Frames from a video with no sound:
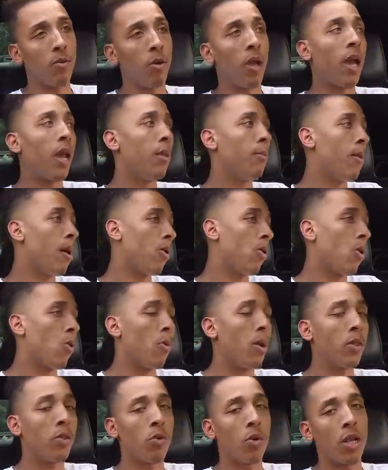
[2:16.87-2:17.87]
and we had to battle our
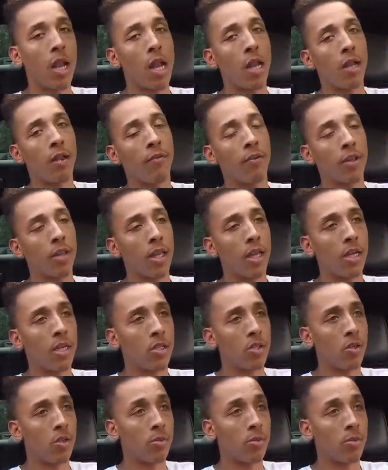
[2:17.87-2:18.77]
way through a lot of different things.